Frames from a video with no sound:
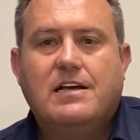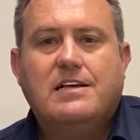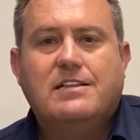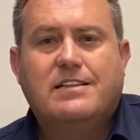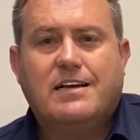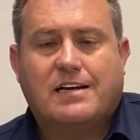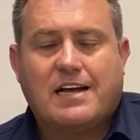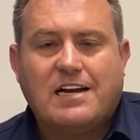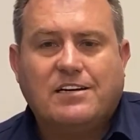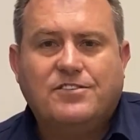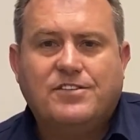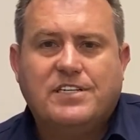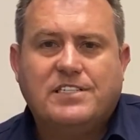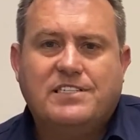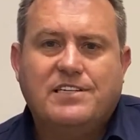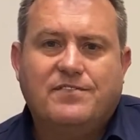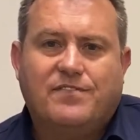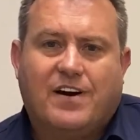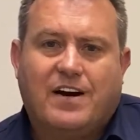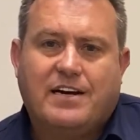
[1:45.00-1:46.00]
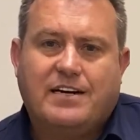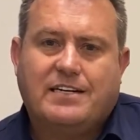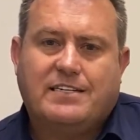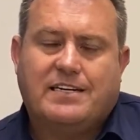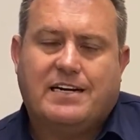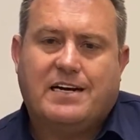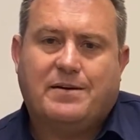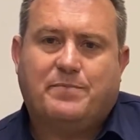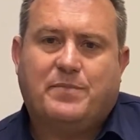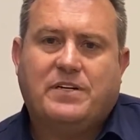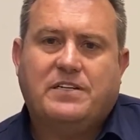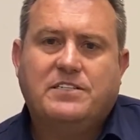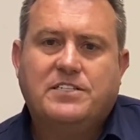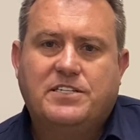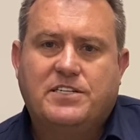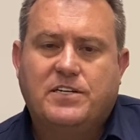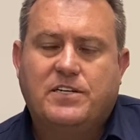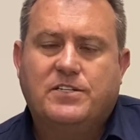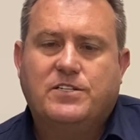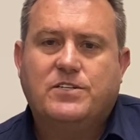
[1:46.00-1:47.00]
The country is divided up in
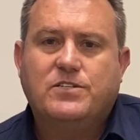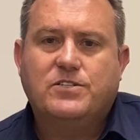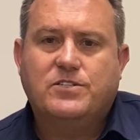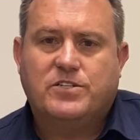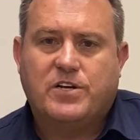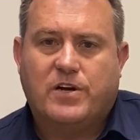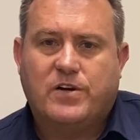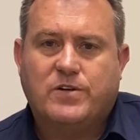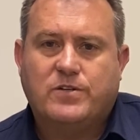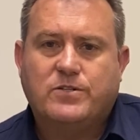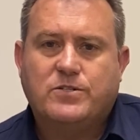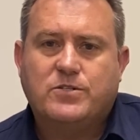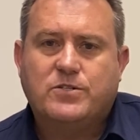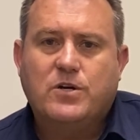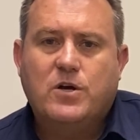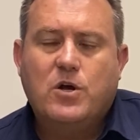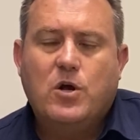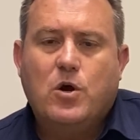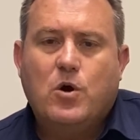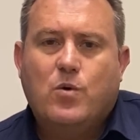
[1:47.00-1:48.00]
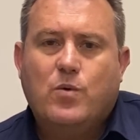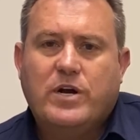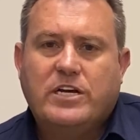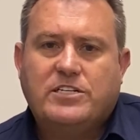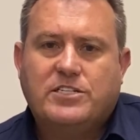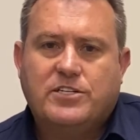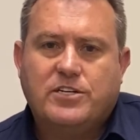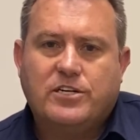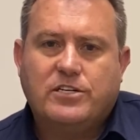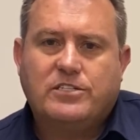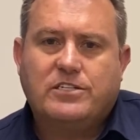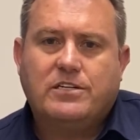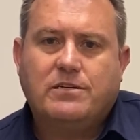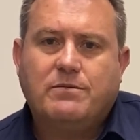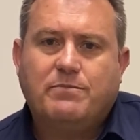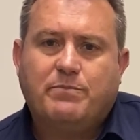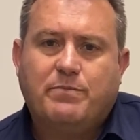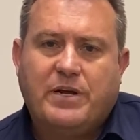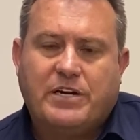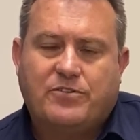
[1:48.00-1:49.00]
certain zones where
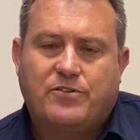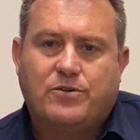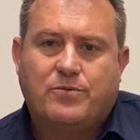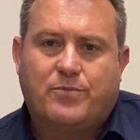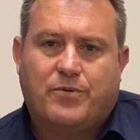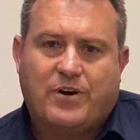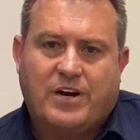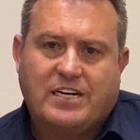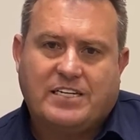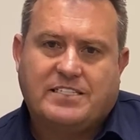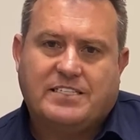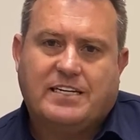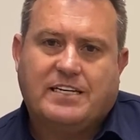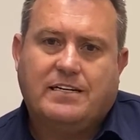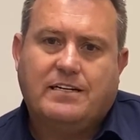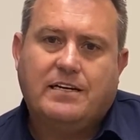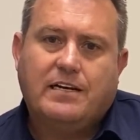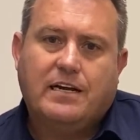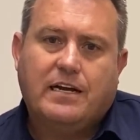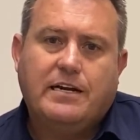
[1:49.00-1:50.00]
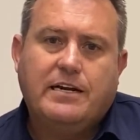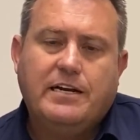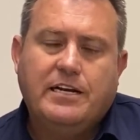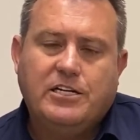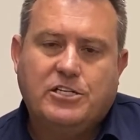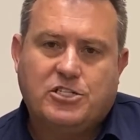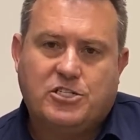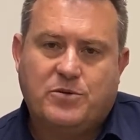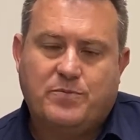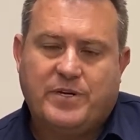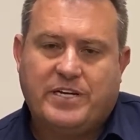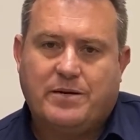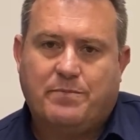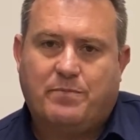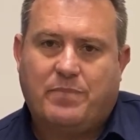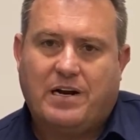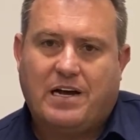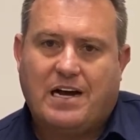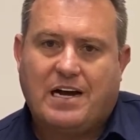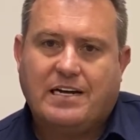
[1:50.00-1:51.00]
certain petrol pricing needs to be
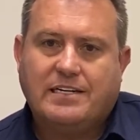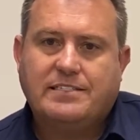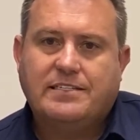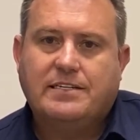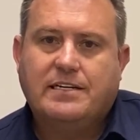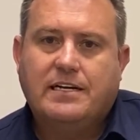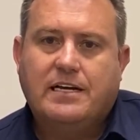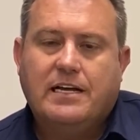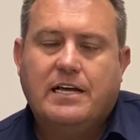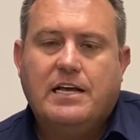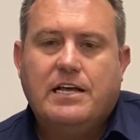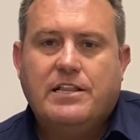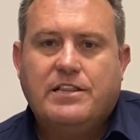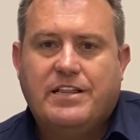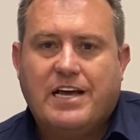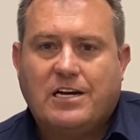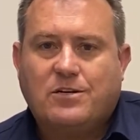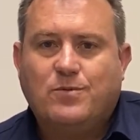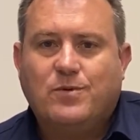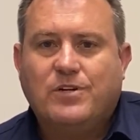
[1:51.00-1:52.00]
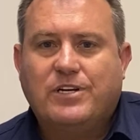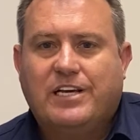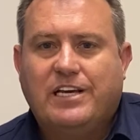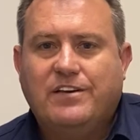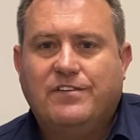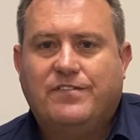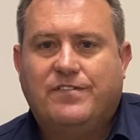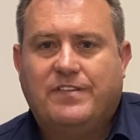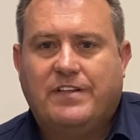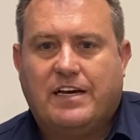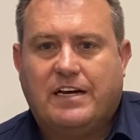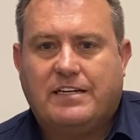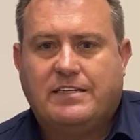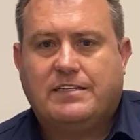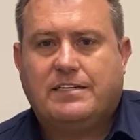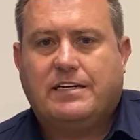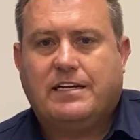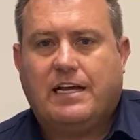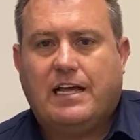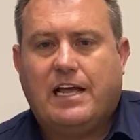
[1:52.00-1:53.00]
applied. That will give
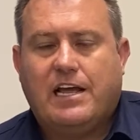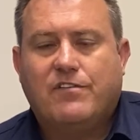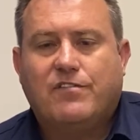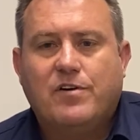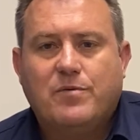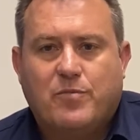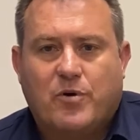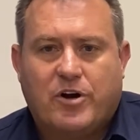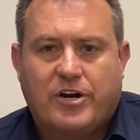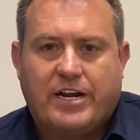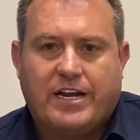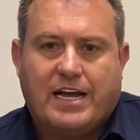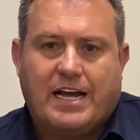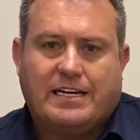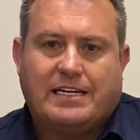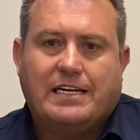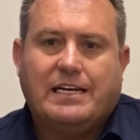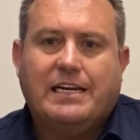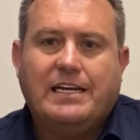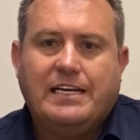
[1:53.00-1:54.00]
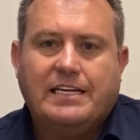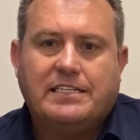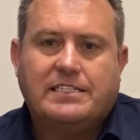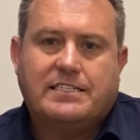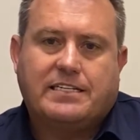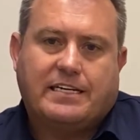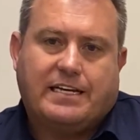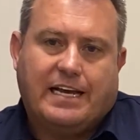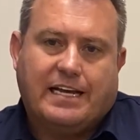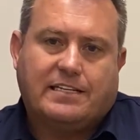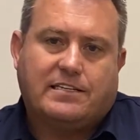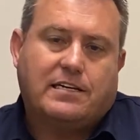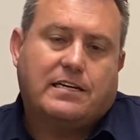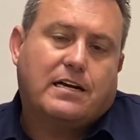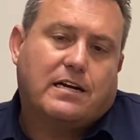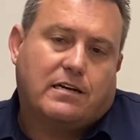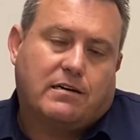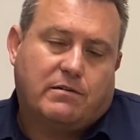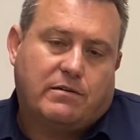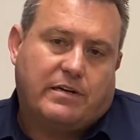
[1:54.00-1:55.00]
that everybody at least
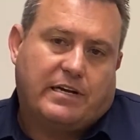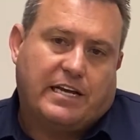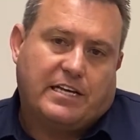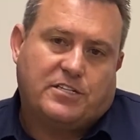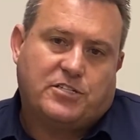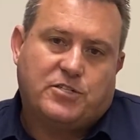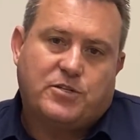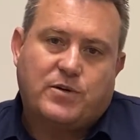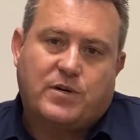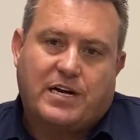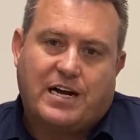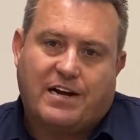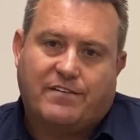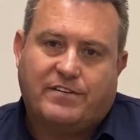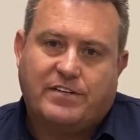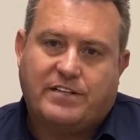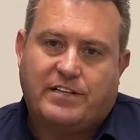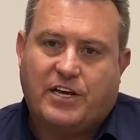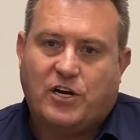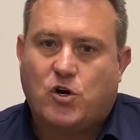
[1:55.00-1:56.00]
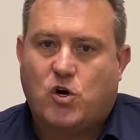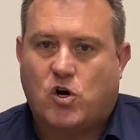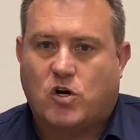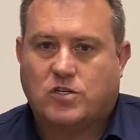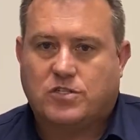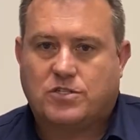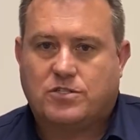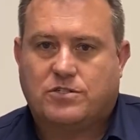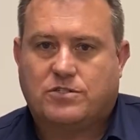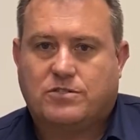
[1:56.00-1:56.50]
gets to cover their costs.